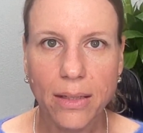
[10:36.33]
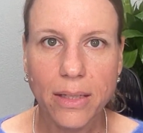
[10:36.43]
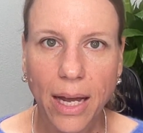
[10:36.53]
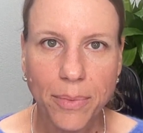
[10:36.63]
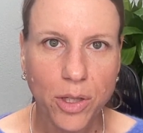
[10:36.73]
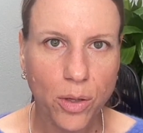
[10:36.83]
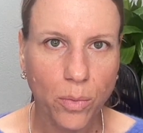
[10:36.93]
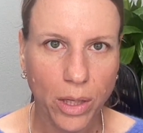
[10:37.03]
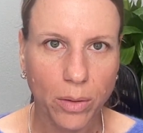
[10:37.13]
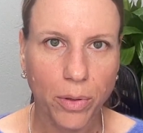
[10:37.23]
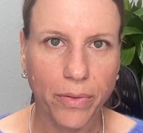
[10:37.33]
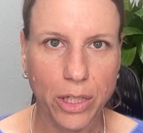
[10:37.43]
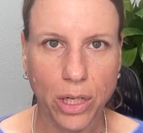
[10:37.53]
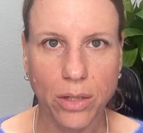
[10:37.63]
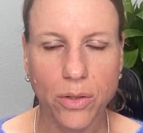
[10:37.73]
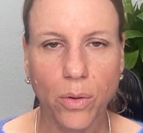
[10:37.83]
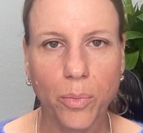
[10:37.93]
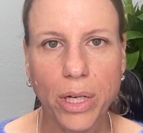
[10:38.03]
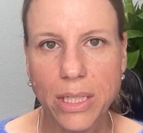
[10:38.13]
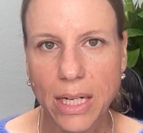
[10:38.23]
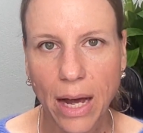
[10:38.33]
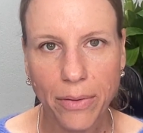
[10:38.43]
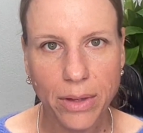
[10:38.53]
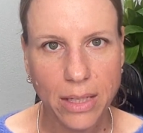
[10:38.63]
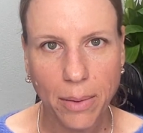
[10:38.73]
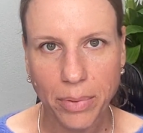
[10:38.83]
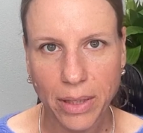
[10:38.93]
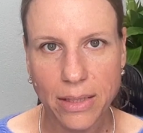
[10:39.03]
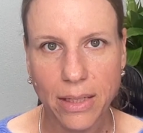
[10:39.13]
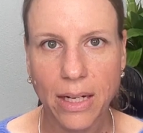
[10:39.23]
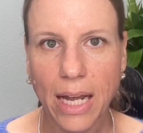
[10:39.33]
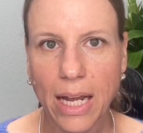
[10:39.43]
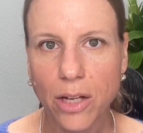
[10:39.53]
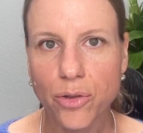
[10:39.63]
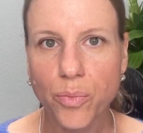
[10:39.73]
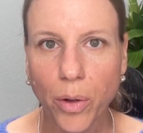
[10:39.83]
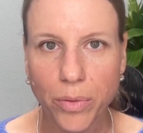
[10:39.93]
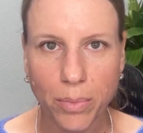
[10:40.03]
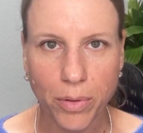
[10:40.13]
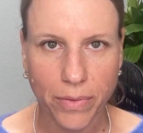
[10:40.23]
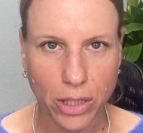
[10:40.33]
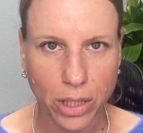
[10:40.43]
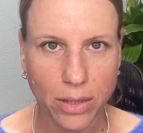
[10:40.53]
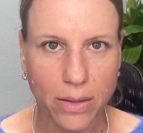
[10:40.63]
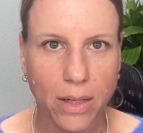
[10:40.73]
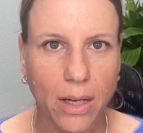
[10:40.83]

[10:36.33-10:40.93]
typed the will provisions or printed out the template and hand wrote the provisions,